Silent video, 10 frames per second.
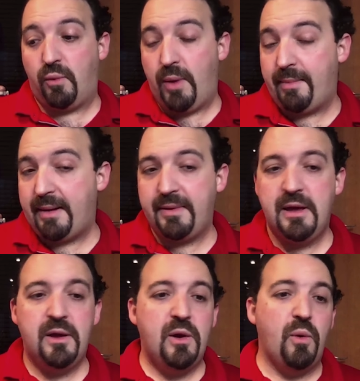or web app
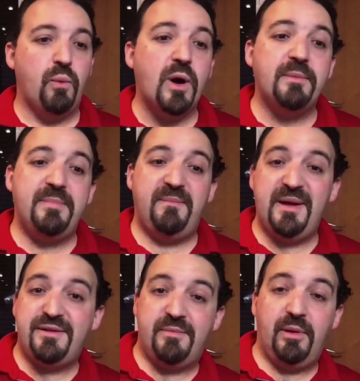won't be
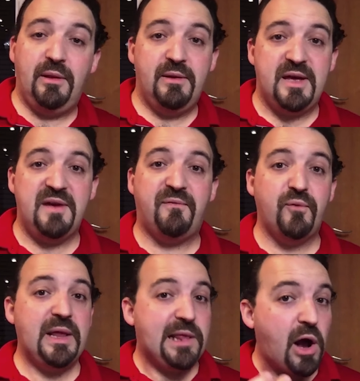visible if
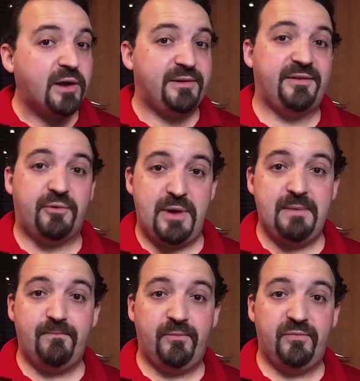we lock the
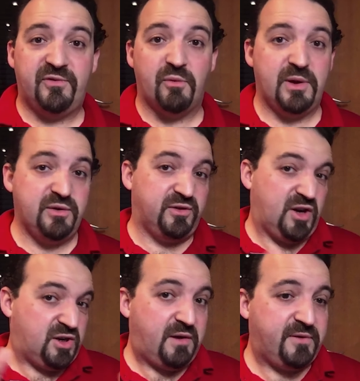screen, so when you
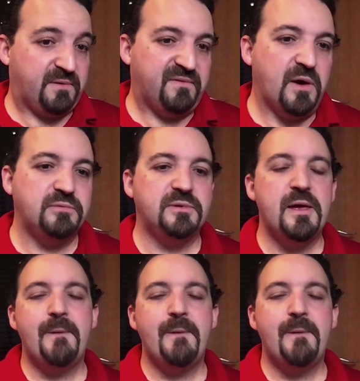turn off your phone,